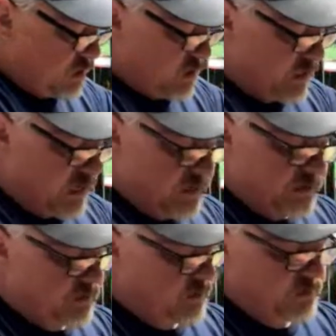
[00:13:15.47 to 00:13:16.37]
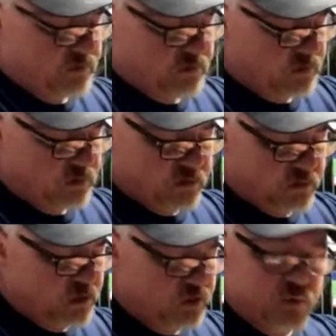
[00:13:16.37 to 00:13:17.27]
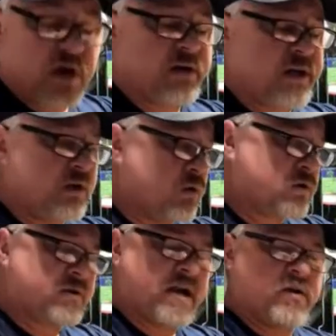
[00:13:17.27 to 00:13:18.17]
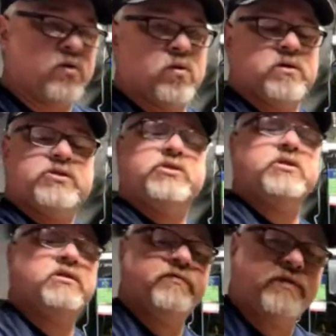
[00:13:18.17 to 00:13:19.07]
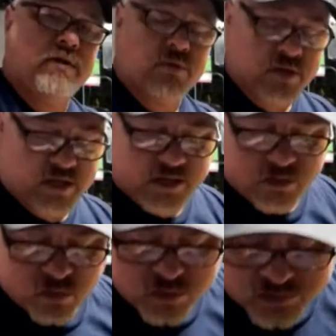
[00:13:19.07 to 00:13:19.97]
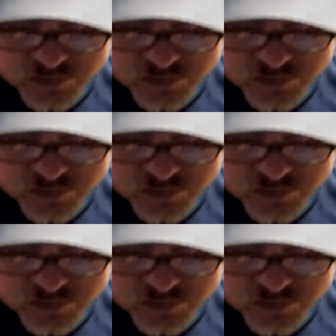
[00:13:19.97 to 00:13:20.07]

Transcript: Again, does well indoors or outdoors. Just if you do it indoors,